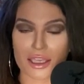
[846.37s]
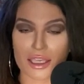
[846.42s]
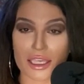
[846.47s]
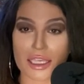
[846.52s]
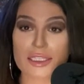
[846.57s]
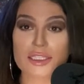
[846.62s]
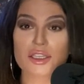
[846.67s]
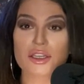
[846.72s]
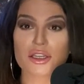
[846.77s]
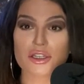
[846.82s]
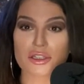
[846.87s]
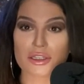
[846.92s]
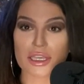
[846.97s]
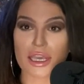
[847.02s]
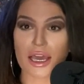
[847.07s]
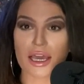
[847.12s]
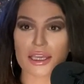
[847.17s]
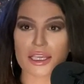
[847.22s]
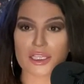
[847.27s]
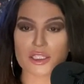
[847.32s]
He's a good,
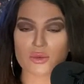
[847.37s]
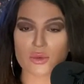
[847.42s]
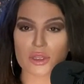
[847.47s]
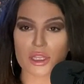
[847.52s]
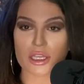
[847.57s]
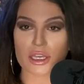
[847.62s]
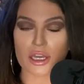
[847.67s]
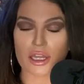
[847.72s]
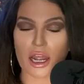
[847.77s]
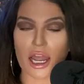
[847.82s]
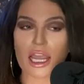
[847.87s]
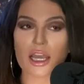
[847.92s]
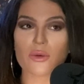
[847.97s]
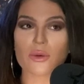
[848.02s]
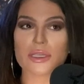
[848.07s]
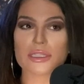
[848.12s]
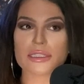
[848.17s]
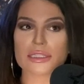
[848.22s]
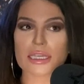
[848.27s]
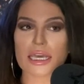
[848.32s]
yeah, he's really good. I
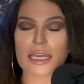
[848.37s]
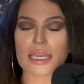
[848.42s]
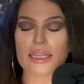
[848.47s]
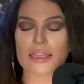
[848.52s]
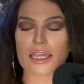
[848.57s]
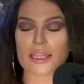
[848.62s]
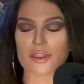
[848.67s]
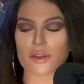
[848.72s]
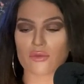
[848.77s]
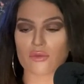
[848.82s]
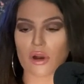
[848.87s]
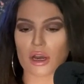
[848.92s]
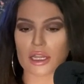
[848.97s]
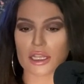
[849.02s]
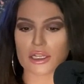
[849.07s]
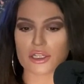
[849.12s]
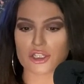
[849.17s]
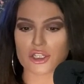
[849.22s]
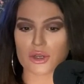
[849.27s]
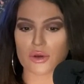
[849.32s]
always say, like, the
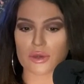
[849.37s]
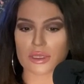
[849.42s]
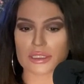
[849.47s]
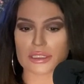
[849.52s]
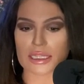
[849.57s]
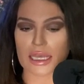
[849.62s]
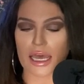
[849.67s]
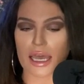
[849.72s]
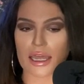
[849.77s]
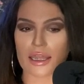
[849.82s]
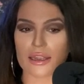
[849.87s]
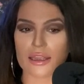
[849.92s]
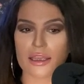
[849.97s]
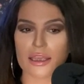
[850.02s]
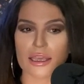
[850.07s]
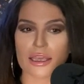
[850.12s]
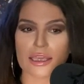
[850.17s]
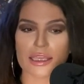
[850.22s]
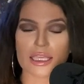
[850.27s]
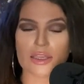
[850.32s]
running joke is that
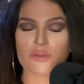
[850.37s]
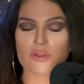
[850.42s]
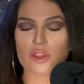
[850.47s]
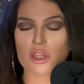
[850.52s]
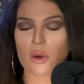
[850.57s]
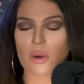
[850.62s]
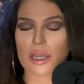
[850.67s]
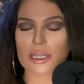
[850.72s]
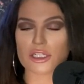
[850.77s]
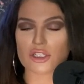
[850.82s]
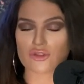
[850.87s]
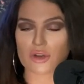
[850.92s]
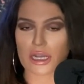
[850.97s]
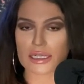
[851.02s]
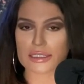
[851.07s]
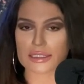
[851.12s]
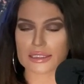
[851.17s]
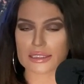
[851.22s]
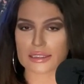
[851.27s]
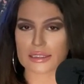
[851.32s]
even though I
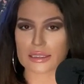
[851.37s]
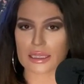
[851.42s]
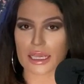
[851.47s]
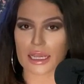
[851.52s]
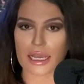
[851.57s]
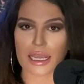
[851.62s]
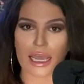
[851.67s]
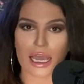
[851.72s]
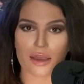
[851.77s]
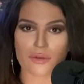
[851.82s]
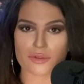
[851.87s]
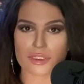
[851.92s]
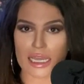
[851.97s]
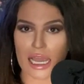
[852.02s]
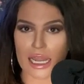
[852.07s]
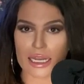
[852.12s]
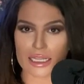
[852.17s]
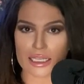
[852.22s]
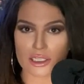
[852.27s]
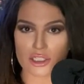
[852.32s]
dress like I have
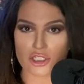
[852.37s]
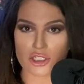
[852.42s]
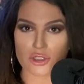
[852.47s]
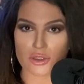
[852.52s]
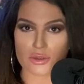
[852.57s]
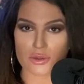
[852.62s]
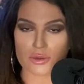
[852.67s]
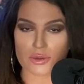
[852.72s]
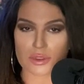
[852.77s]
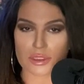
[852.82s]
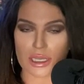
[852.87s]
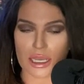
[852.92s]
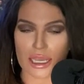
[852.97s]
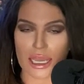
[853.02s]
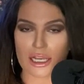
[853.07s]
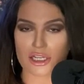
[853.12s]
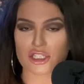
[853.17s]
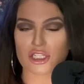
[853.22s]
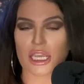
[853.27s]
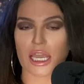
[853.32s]
daddy issues, I
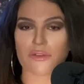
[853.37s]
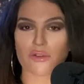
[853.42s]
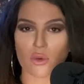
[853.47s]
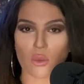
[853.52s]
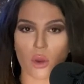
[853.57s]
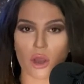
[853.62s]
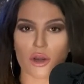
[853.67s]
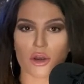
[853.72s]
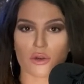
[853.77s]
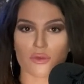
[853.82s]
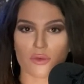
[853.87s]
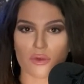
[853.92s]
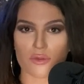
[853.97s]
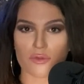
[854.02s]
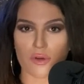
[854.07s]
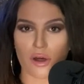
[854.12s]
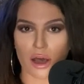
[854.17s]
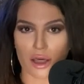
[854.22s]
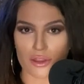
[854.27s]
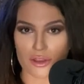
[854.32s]
actually have a wonderful
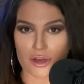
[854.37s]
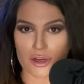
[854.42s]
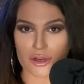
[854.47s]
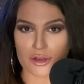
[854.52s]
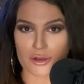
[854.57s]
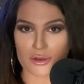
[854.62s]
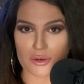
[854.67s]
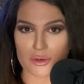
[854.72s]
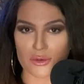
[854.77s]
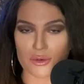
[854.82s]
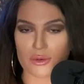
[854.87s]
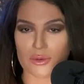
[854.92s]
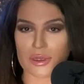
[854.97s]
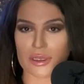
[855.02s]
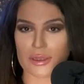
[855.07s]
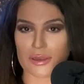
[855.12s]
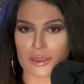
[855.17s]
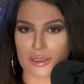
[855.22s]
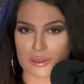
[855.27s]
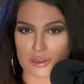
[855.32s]
father who
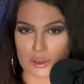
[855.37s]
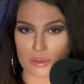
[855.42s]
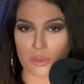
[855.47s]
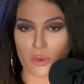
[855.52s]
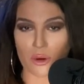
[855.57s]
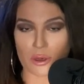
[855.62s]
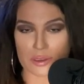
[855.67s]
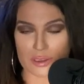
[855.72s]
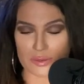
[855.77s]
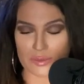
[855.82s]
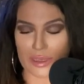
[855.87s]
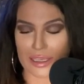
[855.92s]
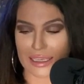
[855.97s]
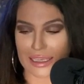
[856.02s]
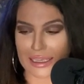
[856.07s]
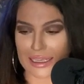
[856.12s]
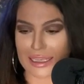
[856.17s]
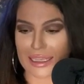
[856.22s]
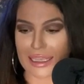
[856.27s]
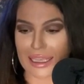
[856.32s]
is supports
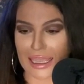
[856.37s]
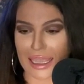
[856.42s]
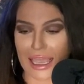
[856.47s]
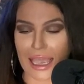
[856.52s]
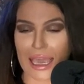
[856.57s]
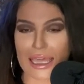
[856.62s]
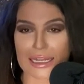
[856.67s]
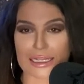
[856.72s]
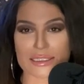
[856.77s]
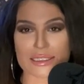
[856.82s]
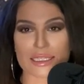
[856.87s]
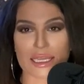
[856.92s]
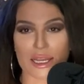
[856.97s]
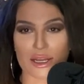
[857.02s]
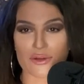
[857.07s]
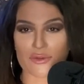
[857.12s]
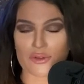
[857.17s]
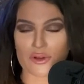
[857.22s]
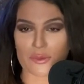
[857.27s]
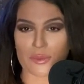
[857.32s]
me and is
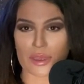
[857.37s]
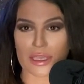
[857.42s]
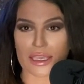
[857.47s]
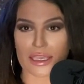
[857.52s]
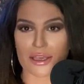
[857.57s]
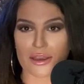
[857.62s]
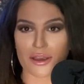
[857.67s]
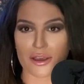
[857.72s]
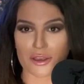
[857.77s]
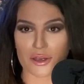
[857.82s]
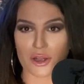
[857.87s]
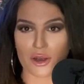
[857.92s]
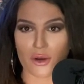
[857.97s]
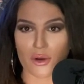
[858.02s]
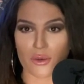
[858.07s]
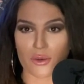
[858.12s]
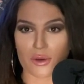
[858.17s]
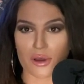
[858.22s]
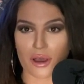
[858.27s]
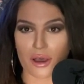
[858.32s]
there for me, you
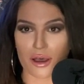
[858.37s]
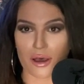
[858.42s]
know,